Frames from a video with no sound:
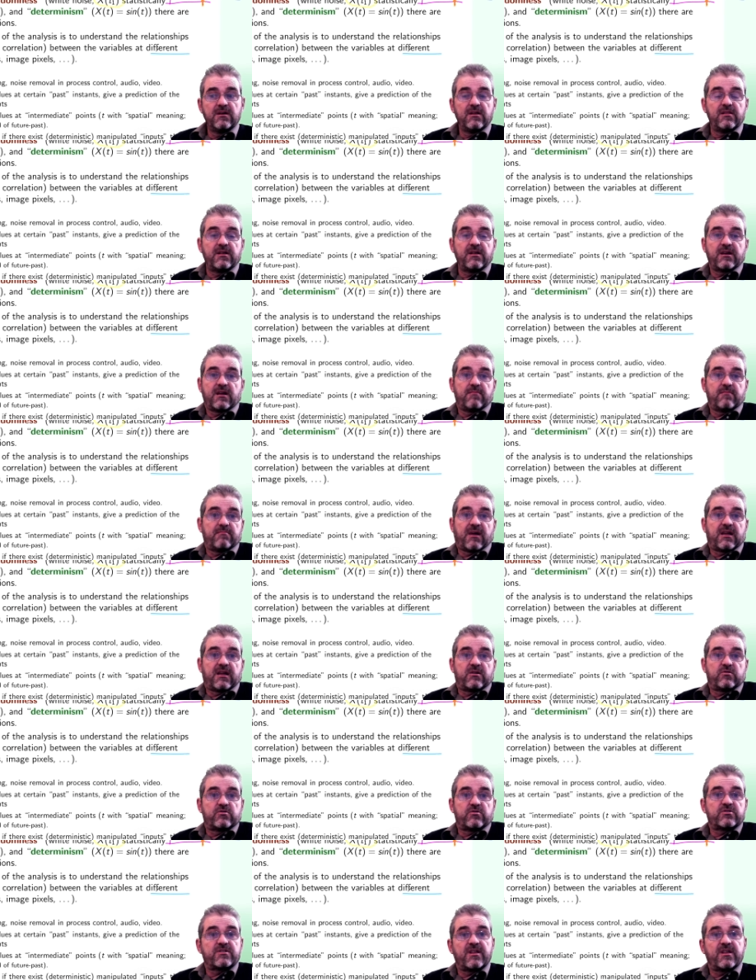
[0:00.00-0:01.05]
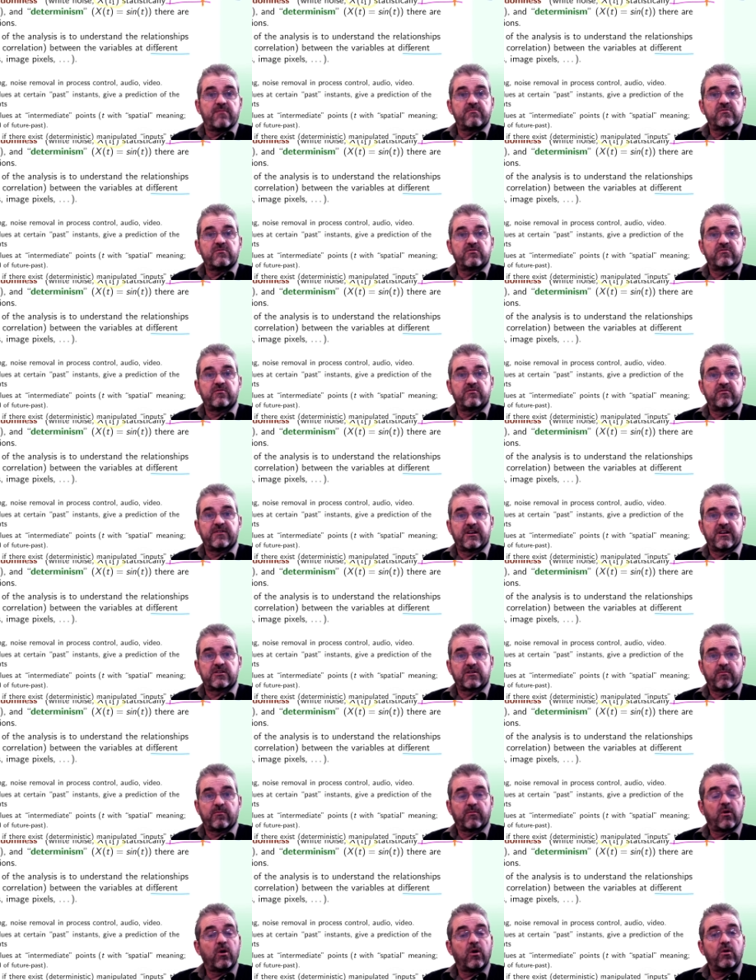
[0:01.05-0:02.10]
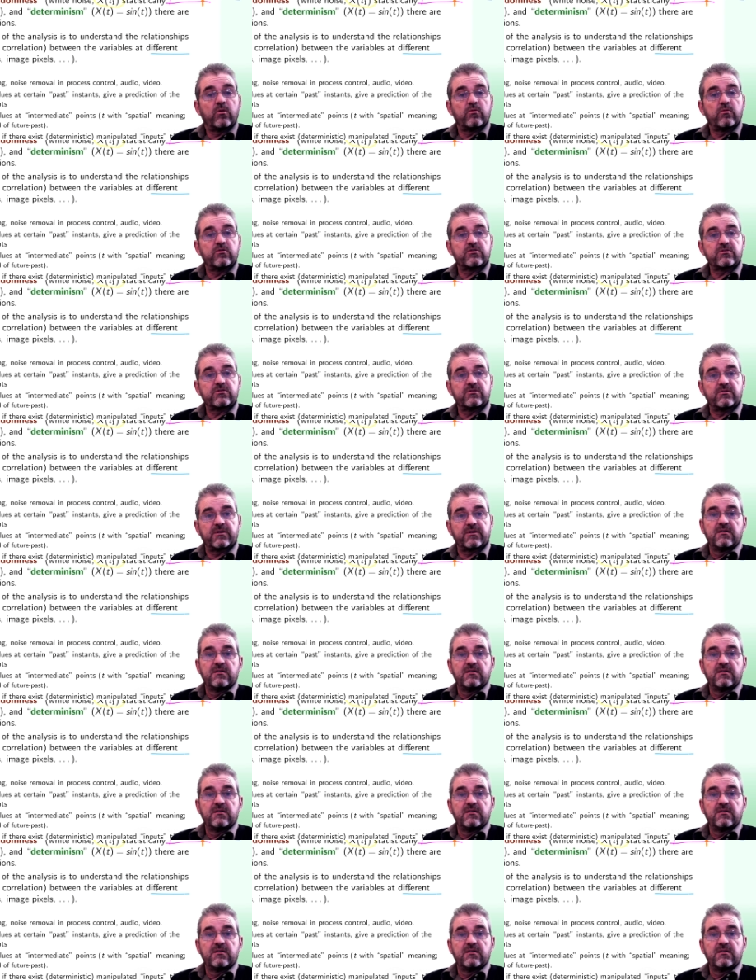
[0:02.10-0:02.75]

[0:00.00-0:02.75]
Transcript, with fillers: then I may use them to fulfill some goals.